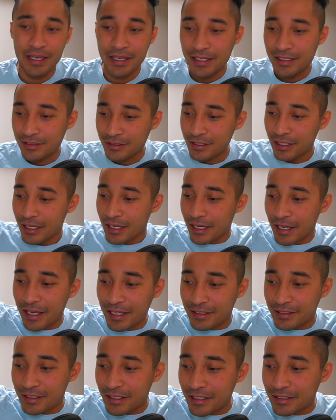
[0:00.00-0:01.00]
It's
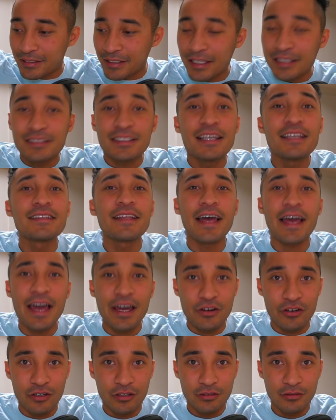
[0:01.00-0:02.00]
in the
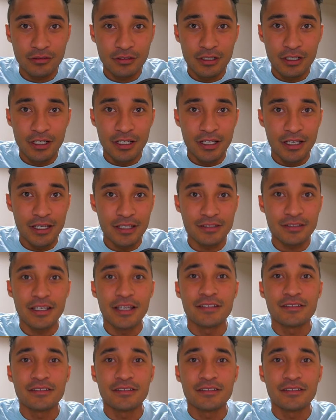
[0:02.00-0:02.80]
header. It's